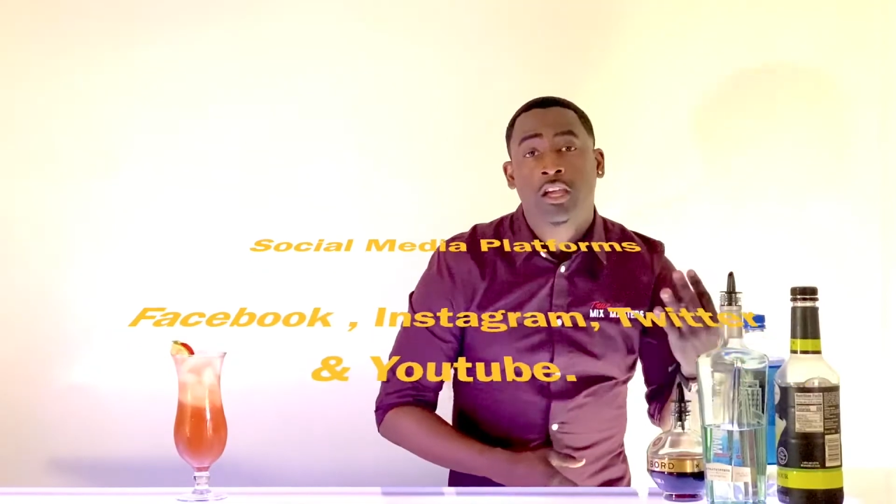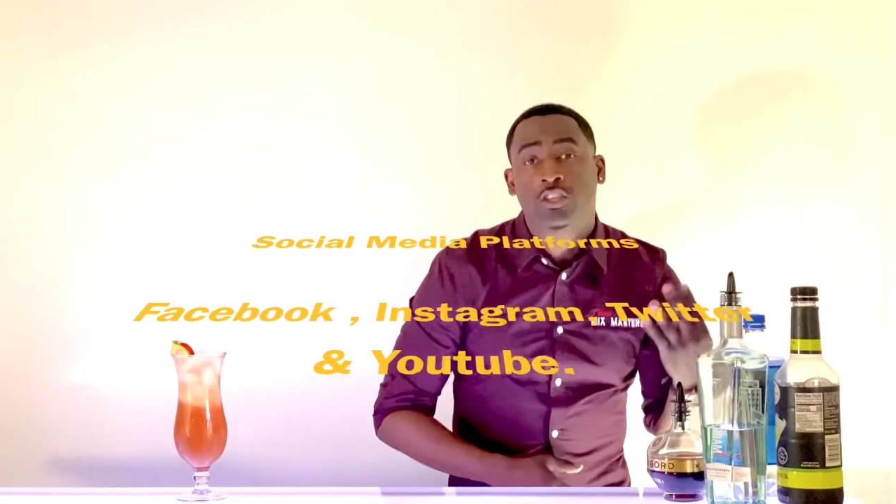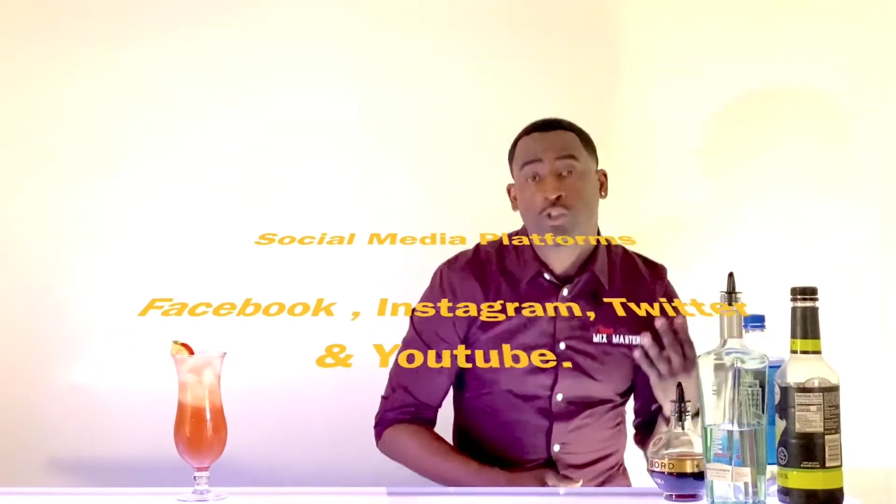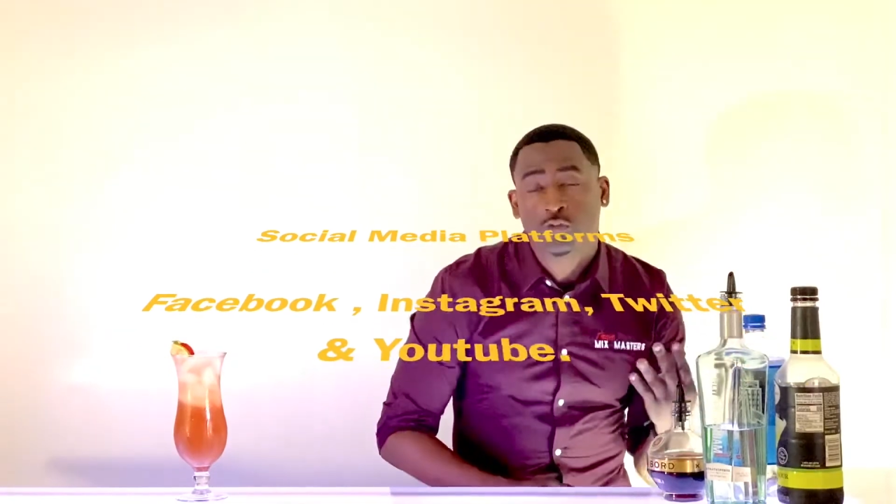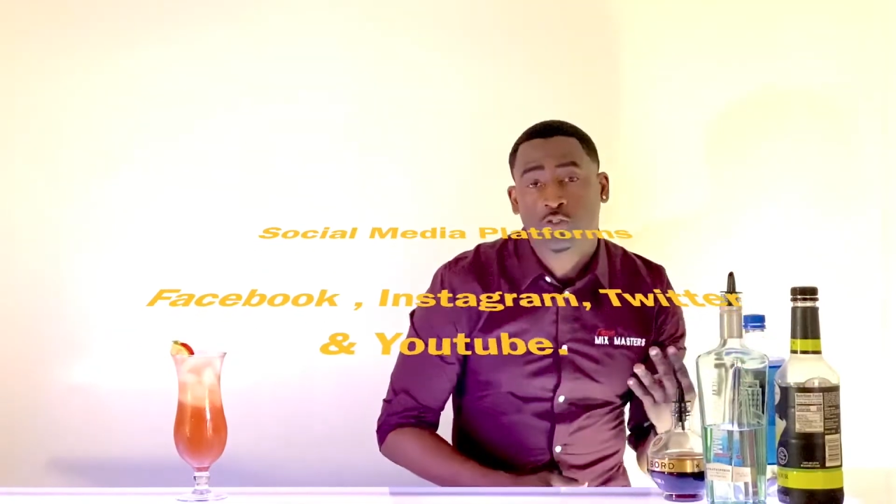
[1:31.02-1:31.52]

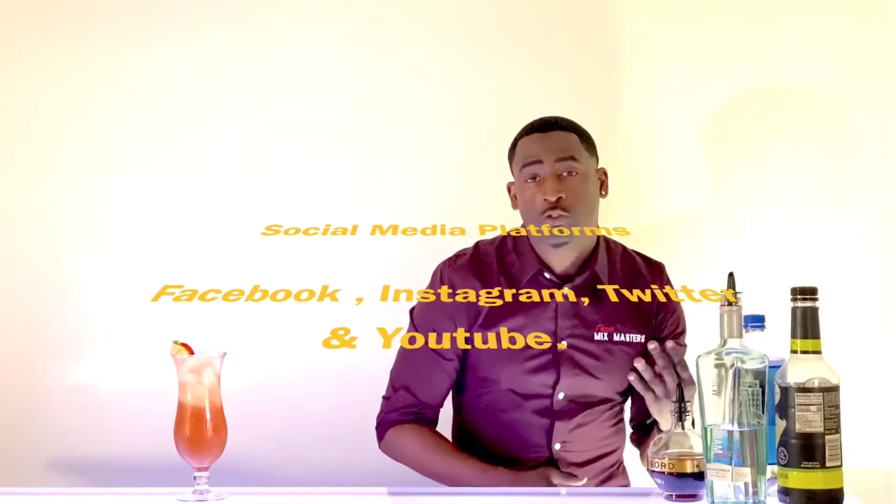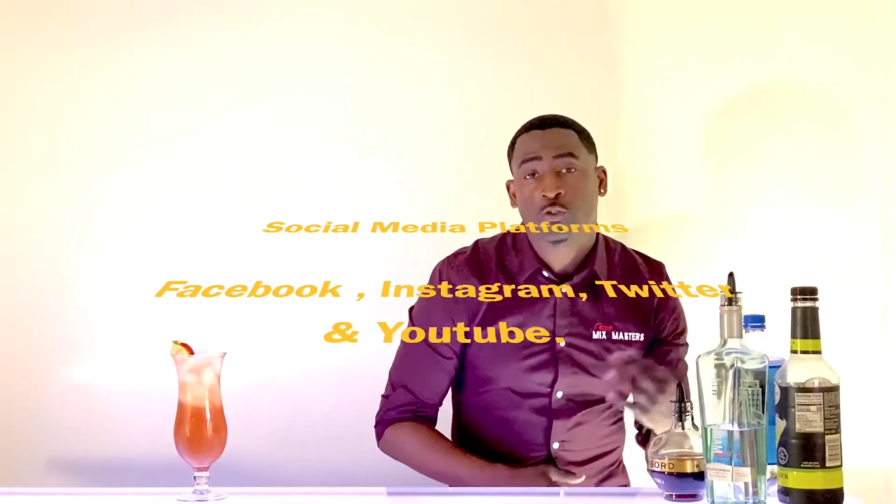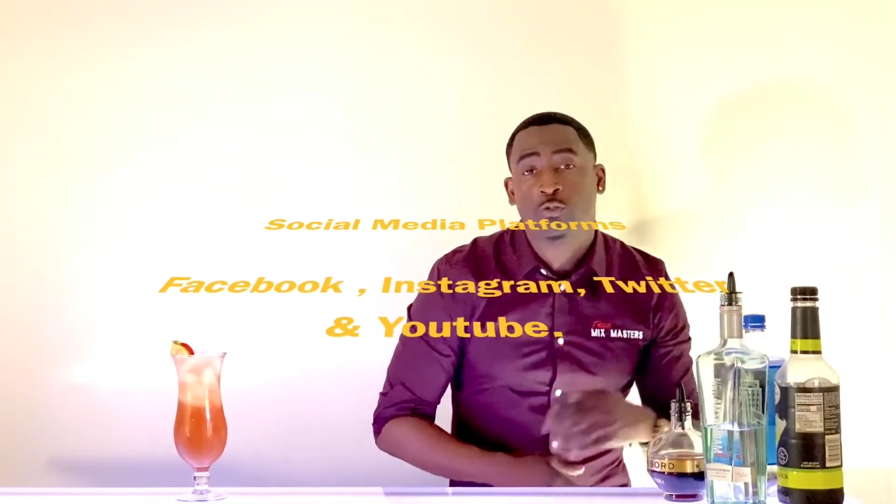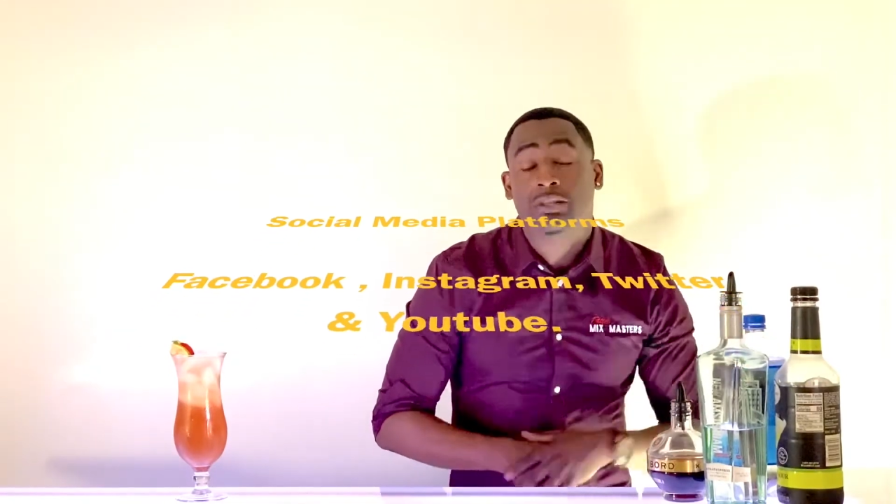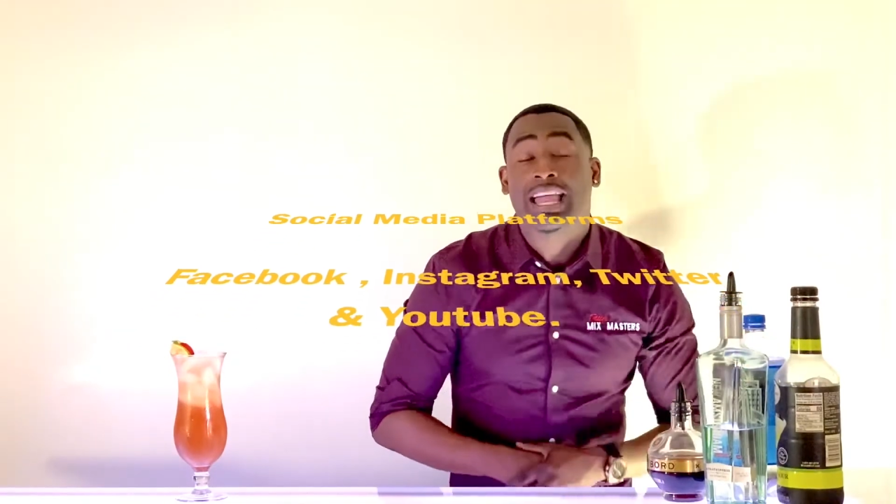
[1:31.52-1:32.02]

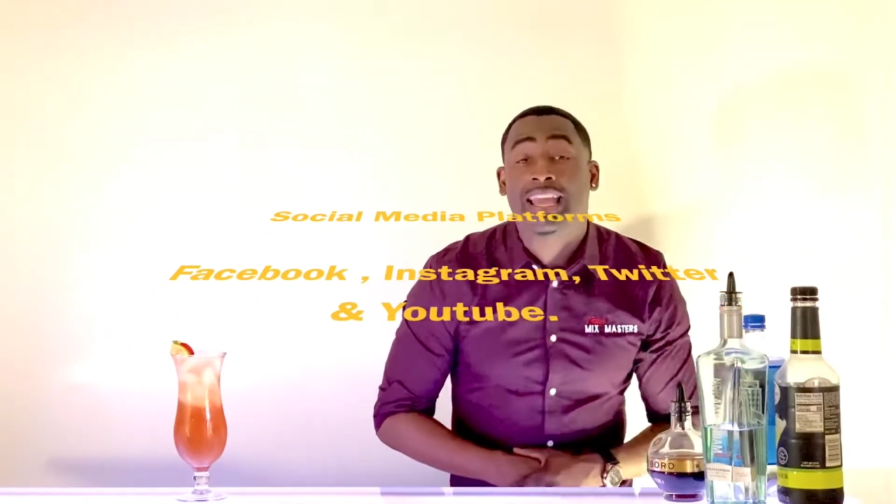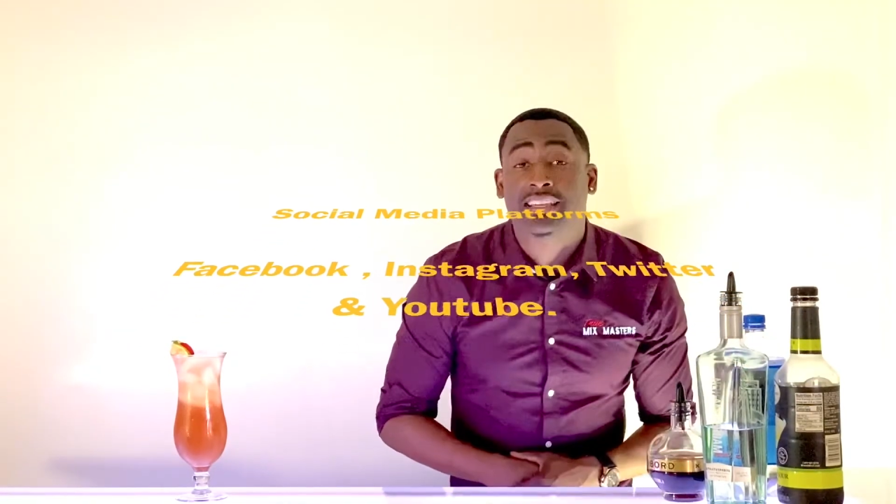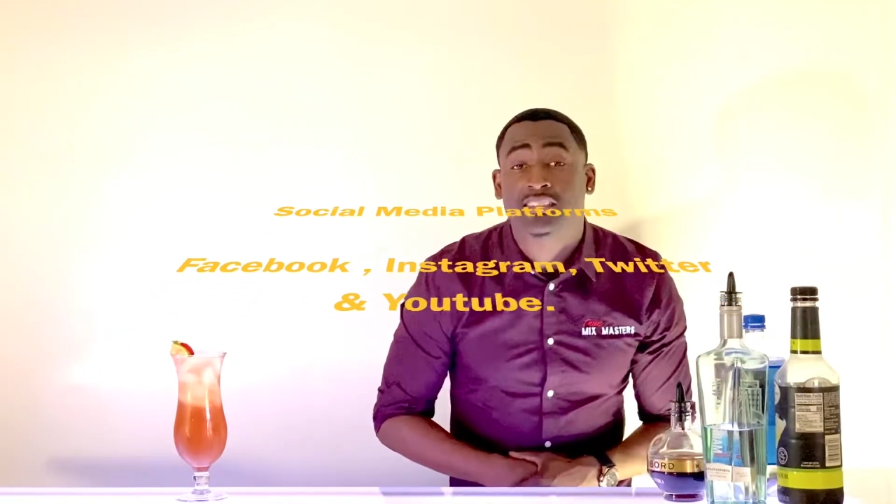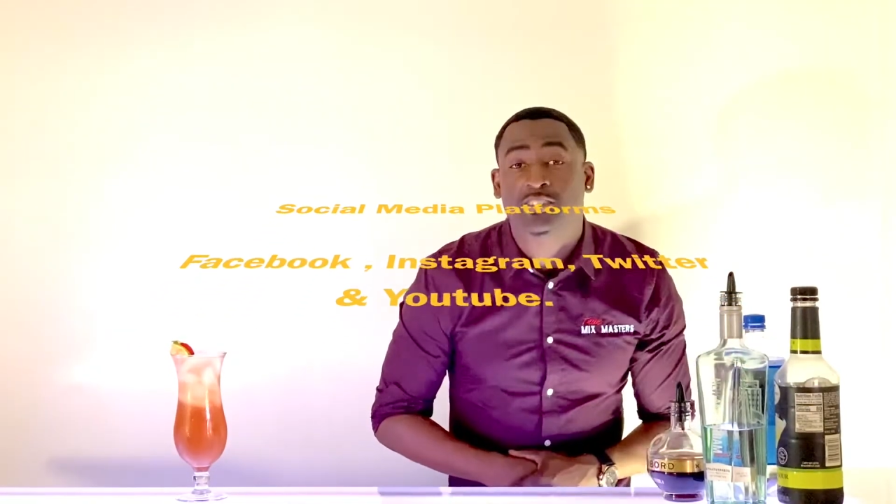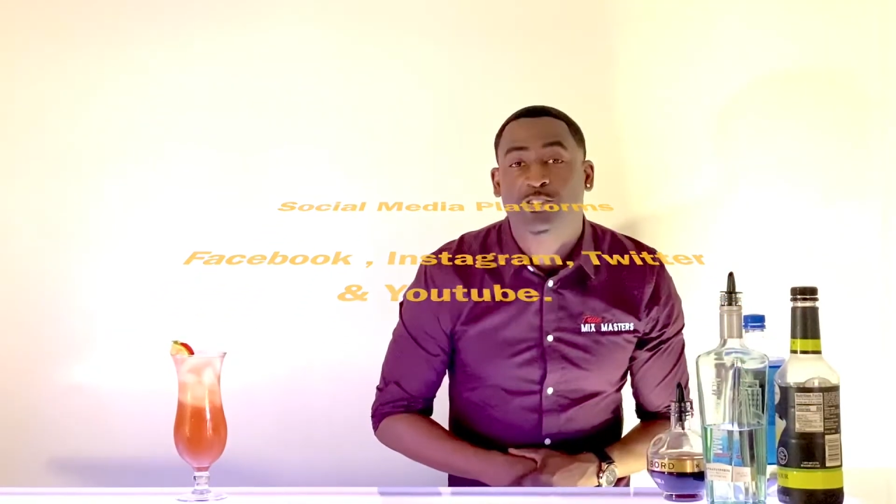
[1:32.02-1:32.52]
YouTube. Like and
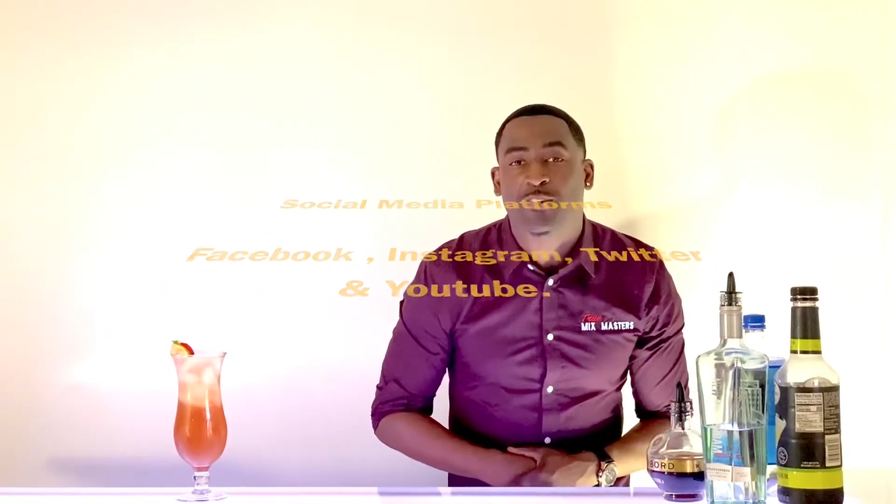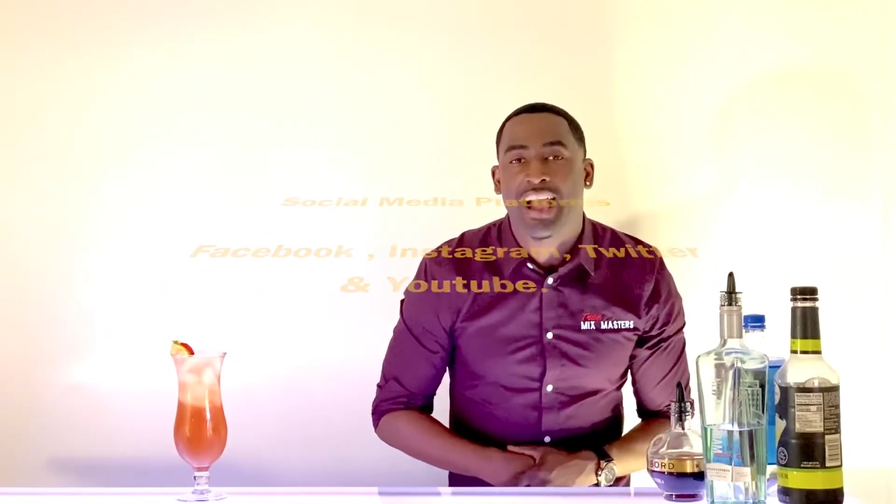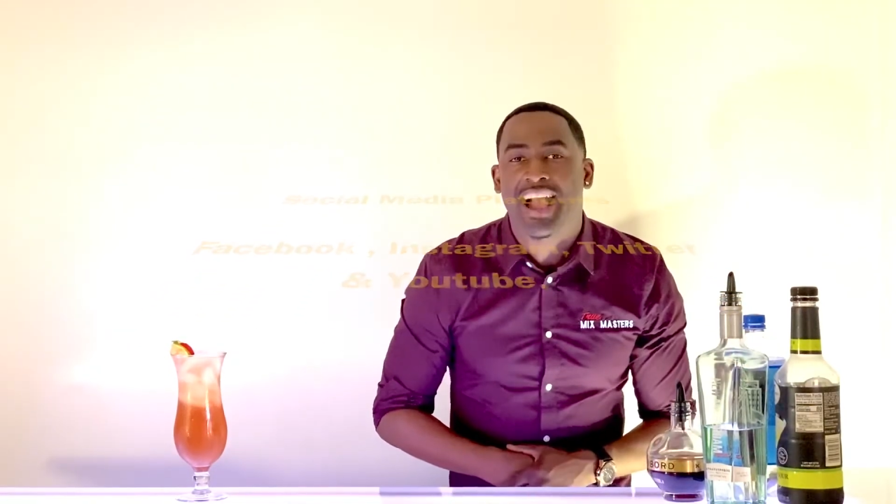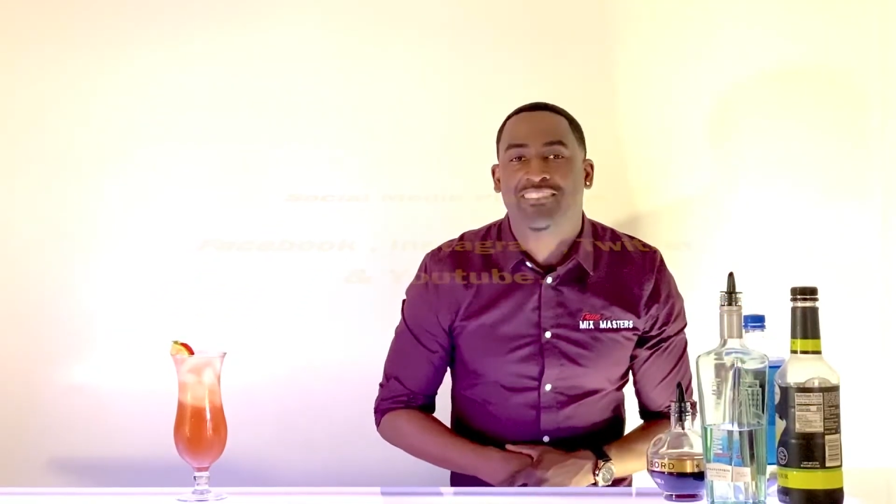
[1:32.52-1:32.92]
subscribe.